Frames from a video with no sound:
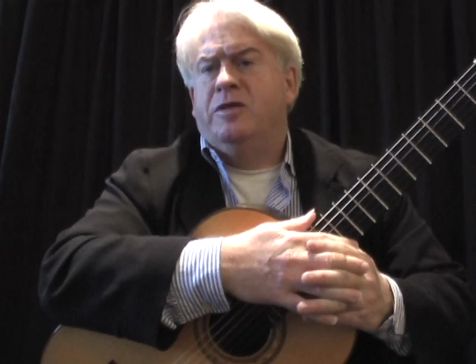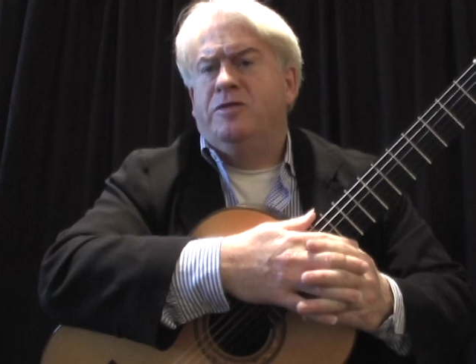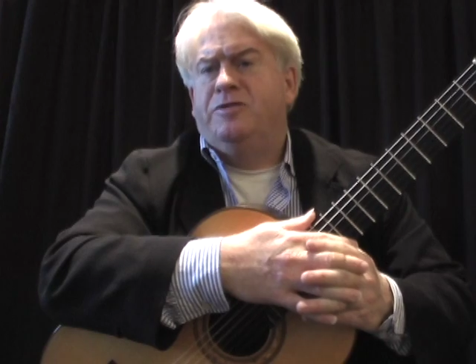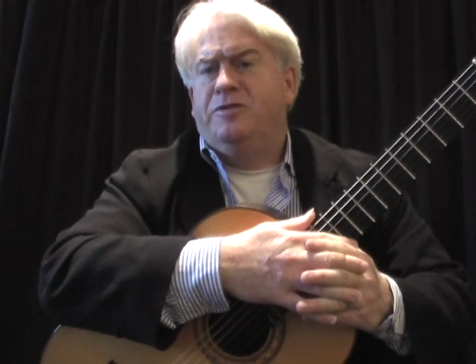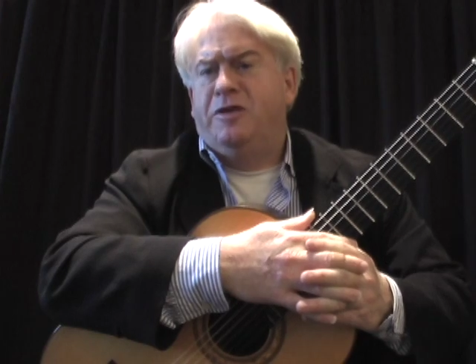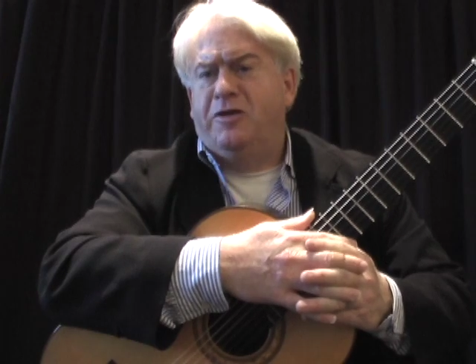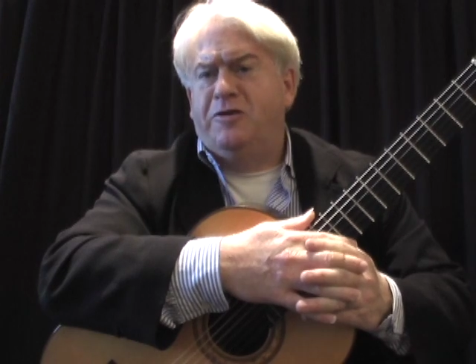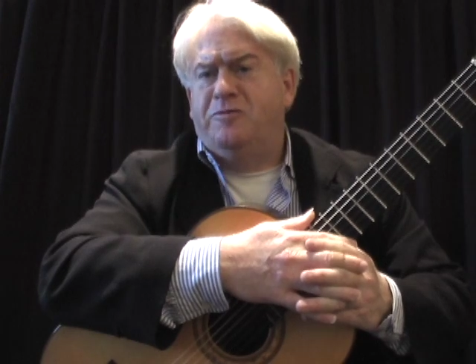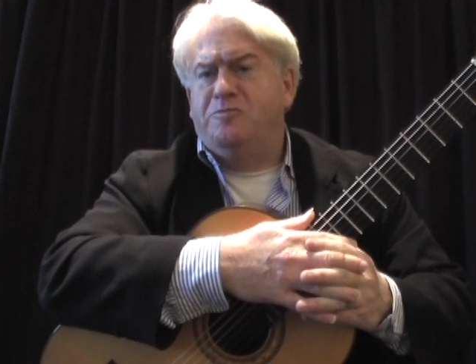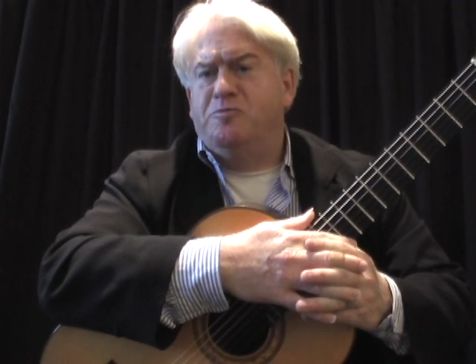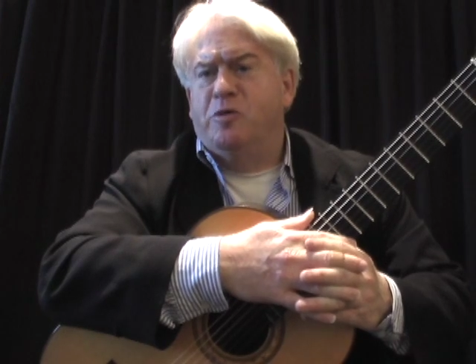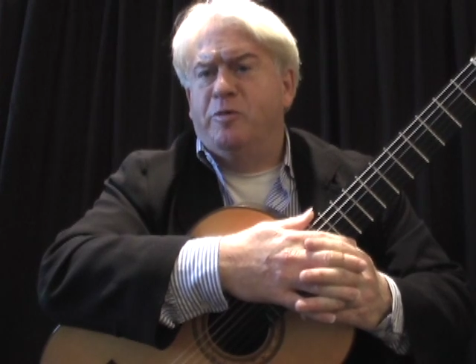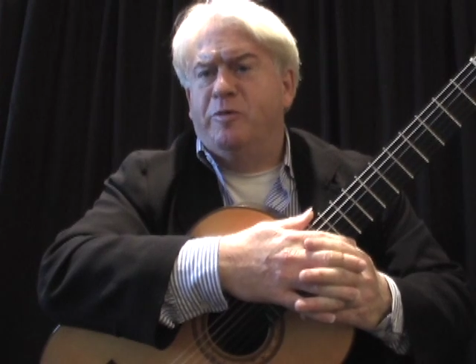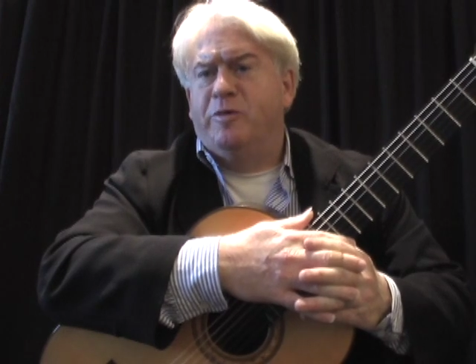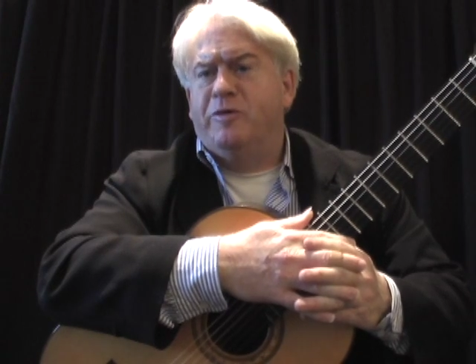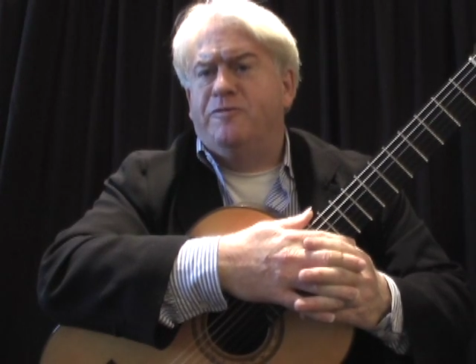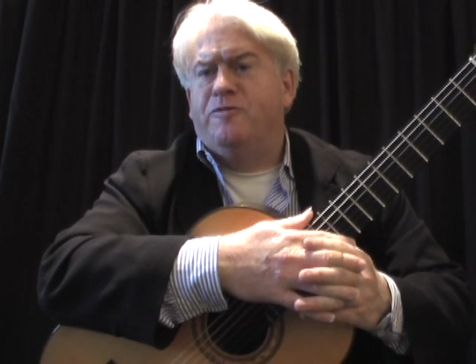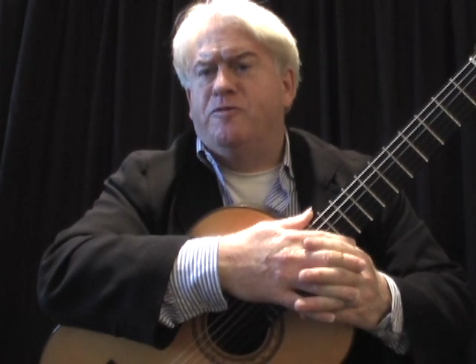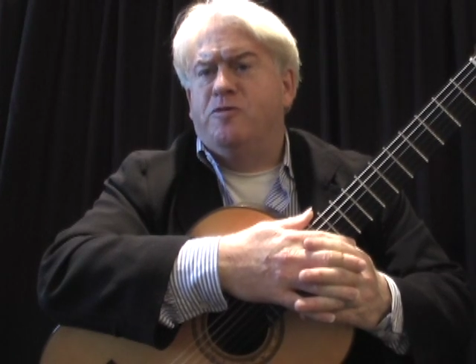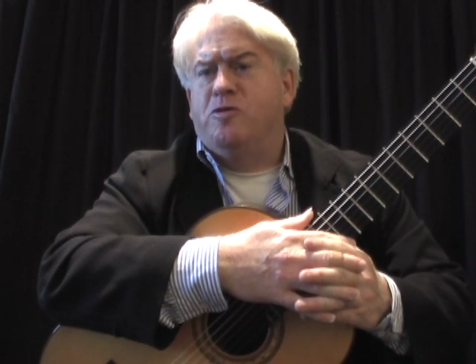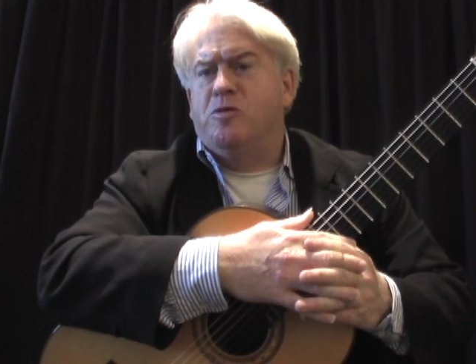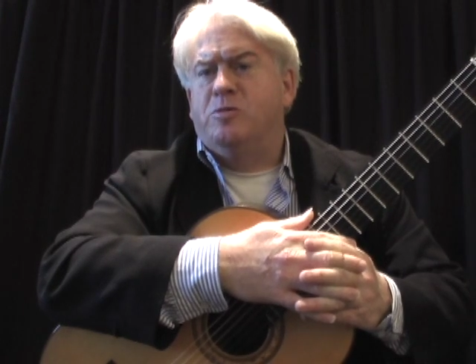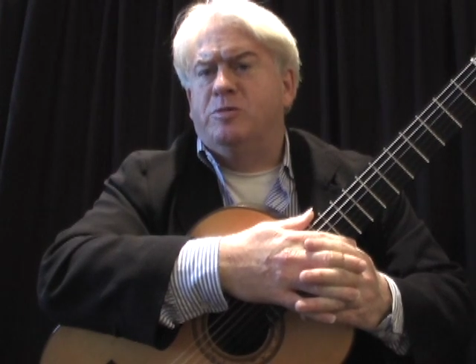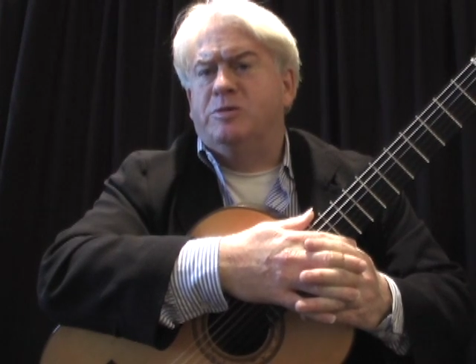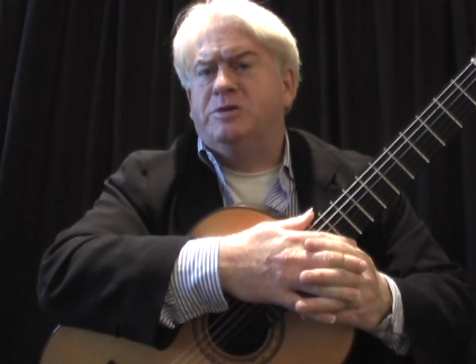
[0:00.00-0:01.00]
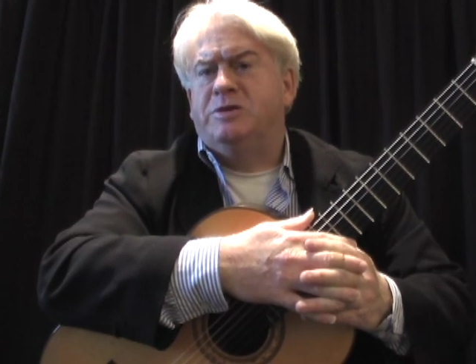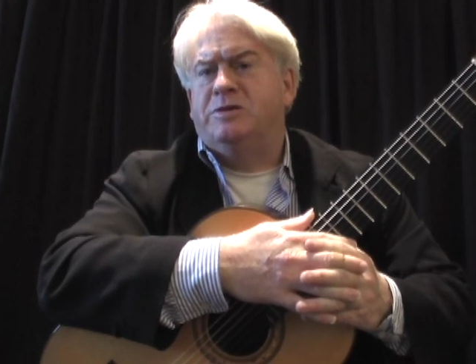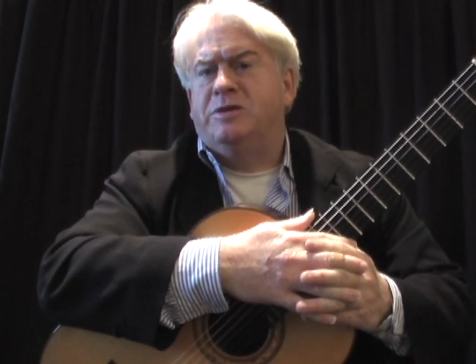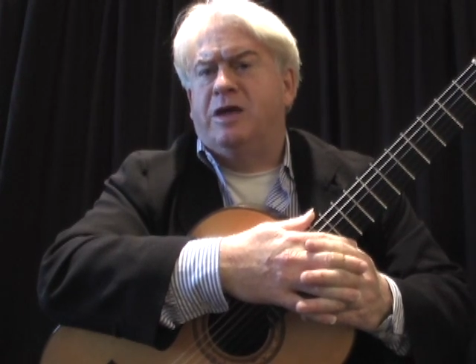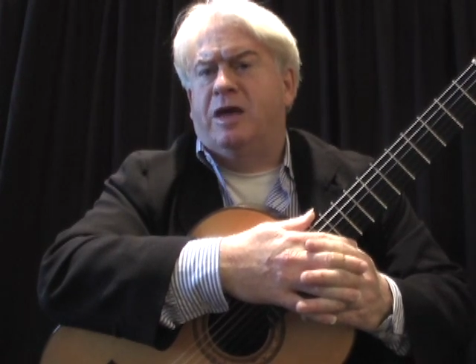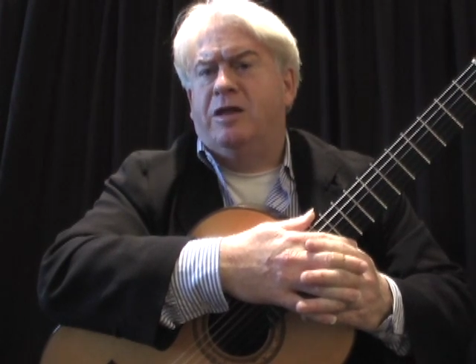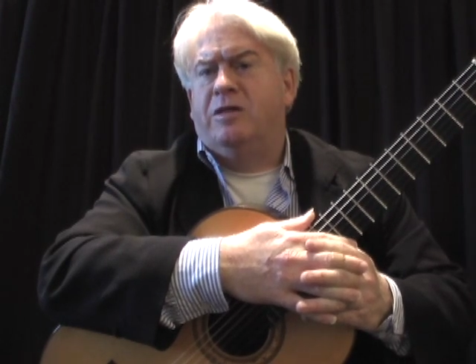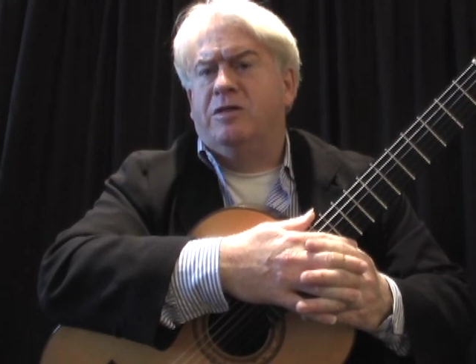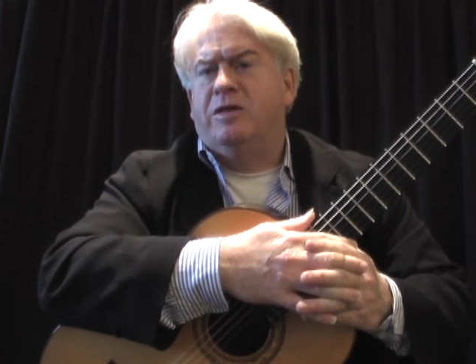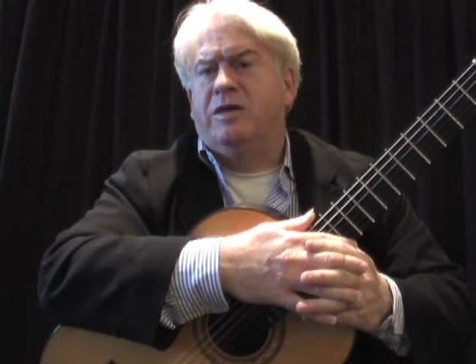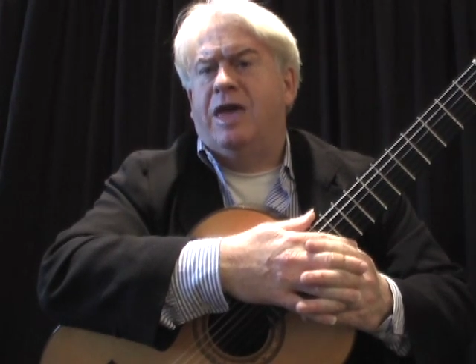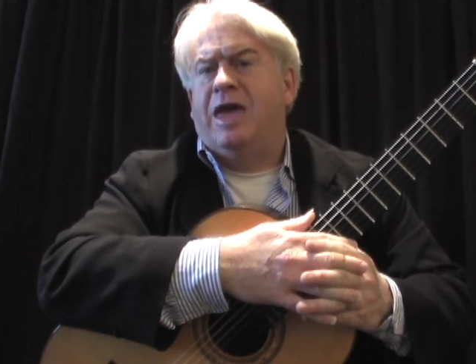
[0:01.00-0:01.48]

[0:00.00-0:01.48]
these movement forms not only